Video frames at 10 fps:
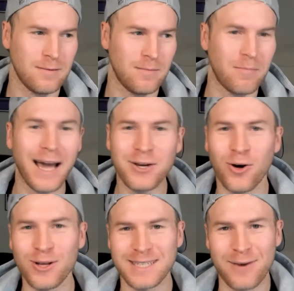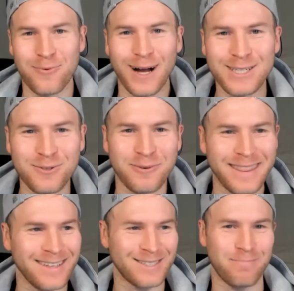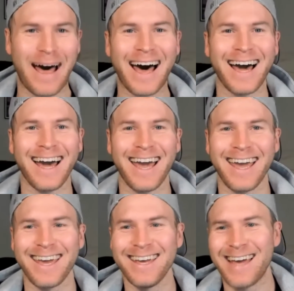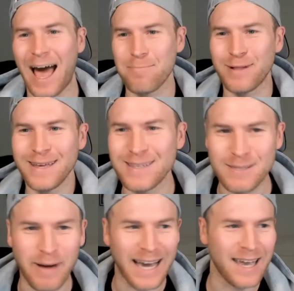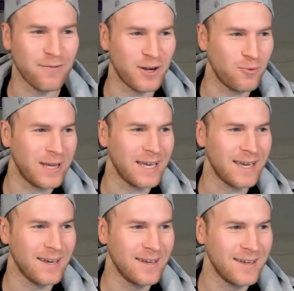My goal is I want to win the Spy. I play the Spy every week.